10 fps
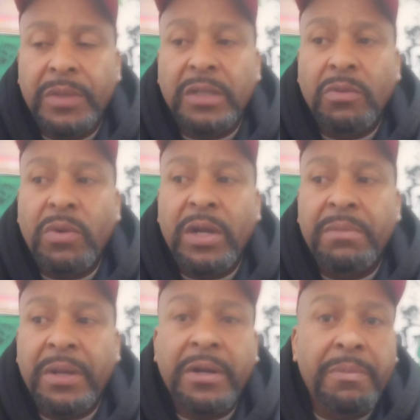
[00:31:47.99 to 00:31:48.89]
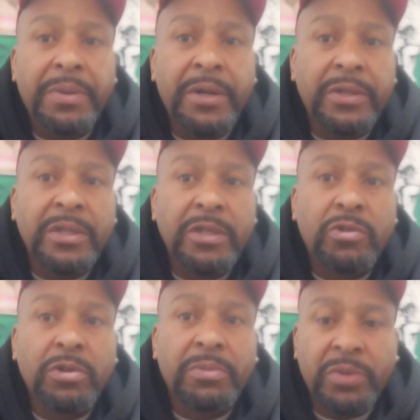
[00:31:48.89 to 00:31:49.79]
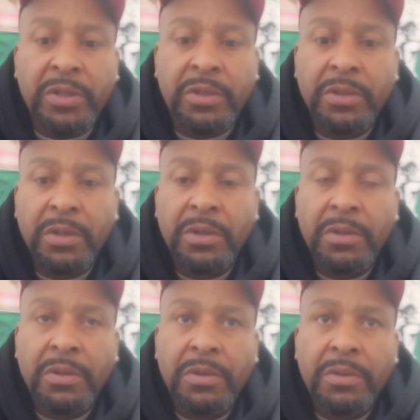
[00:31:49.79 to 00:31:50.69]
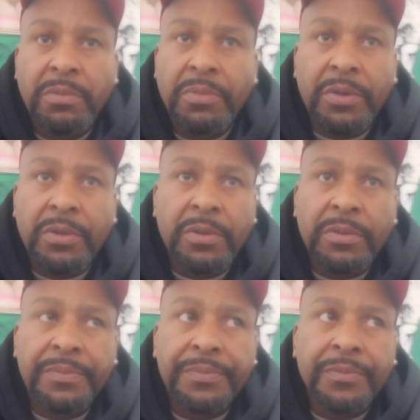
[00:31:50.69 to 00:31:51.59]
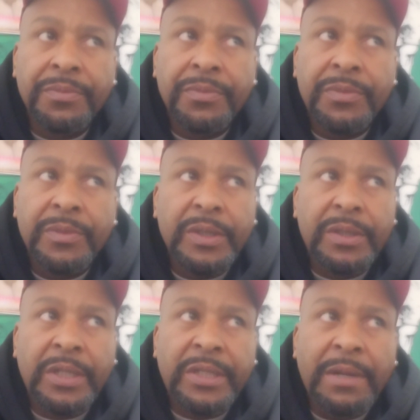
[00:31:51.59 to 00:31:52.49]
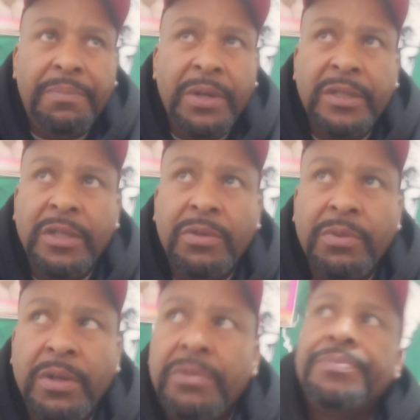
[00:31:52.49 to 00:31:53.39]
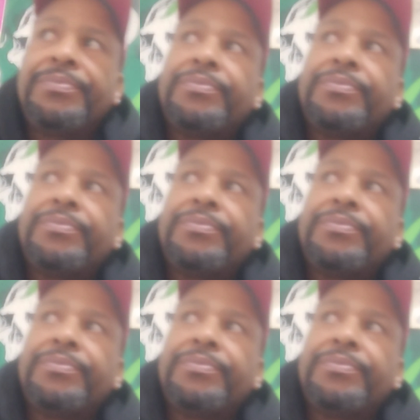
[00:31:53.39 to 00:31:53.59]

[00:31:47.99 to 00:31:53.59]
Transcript: That's a way better comparison than Triple G. But uh just that punch you throw.